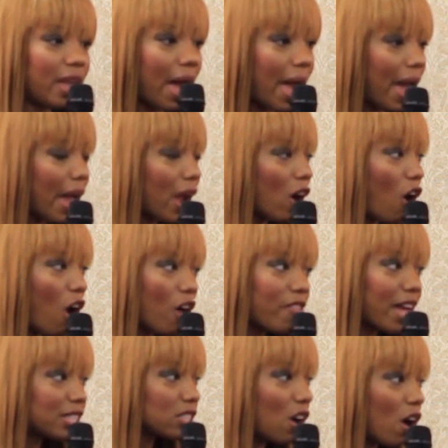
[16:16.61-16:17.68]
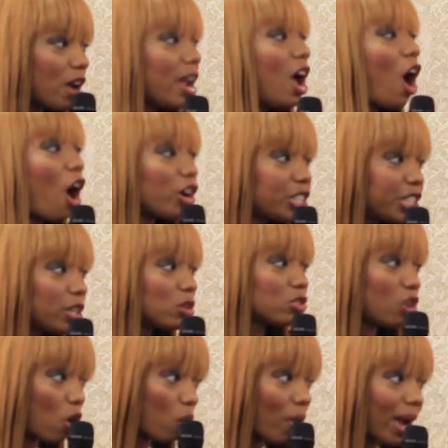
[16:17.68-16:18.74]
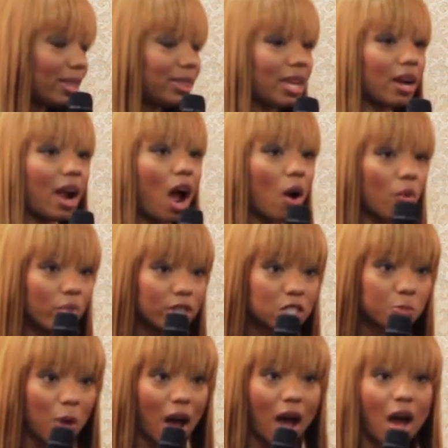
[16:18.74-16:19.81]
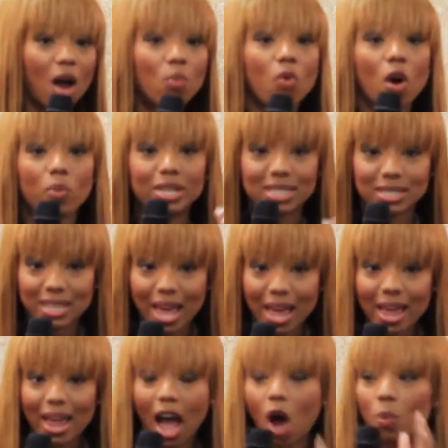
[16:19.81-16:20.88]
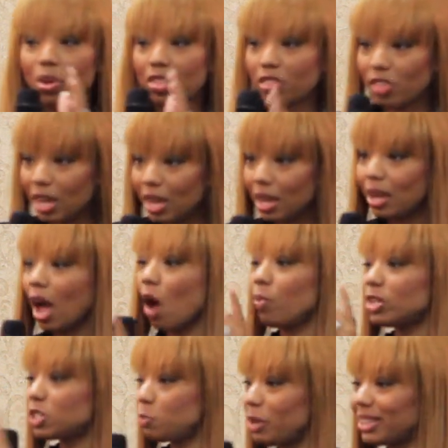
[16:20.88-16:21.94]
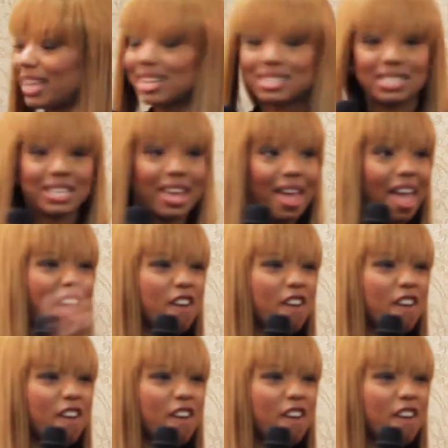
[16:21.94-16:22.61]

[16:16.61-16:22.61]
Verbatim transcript: the hair, all that's gone, our children are right there. How we respond, what we say, how we think, how we speak, they see